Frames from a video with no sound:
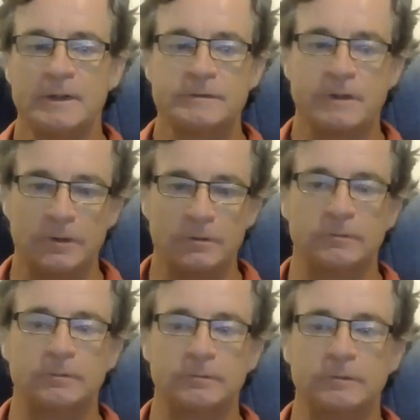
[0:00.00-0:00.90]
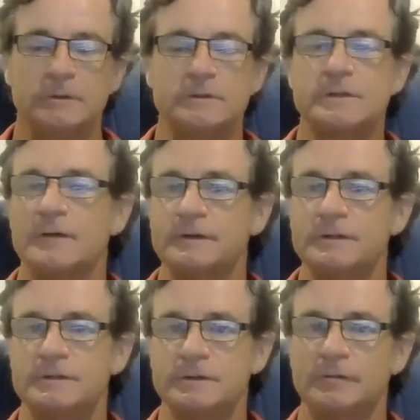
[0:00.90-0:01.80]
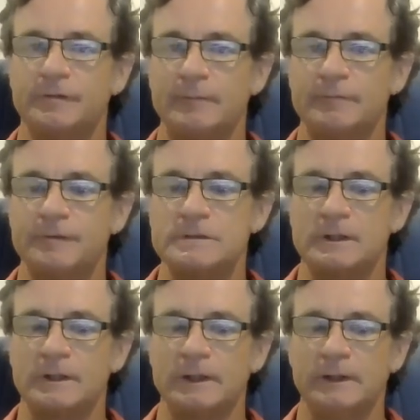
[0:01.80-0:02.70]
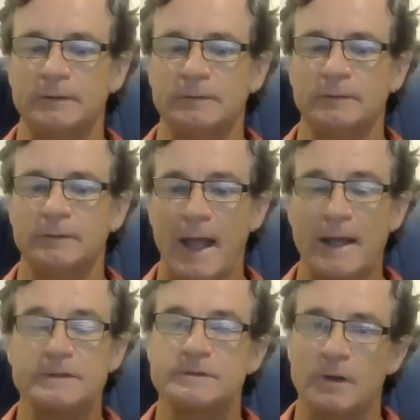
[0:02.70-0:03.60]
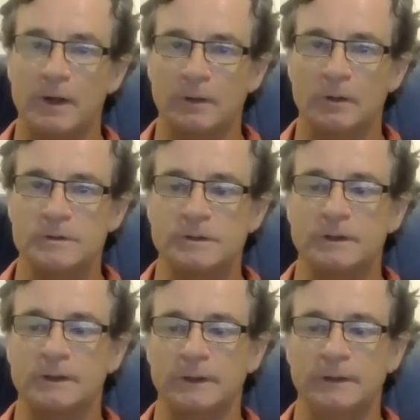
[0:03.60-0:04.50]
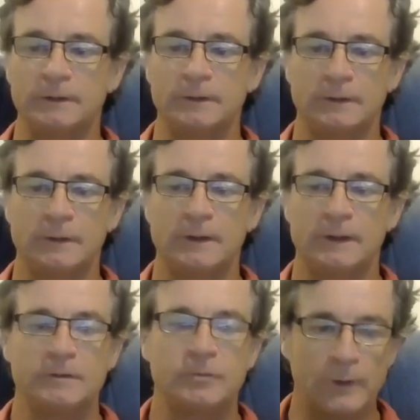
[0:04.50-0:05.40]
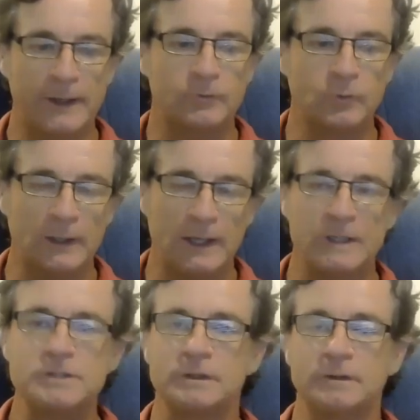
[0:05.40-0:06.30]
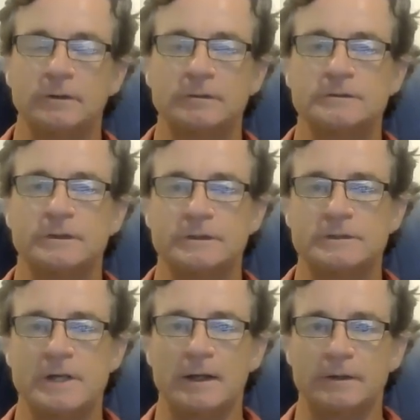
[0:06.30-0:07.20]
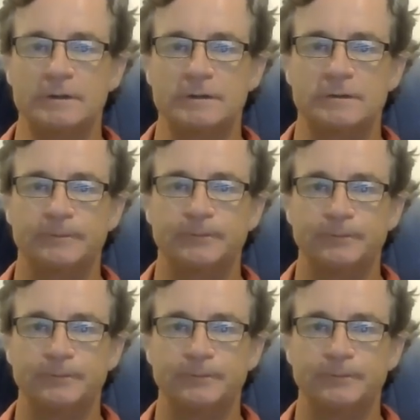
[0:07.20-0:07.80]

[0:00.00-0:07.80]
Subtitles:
So you toughen yourself up physically and psychologically in direct relation to the challenge.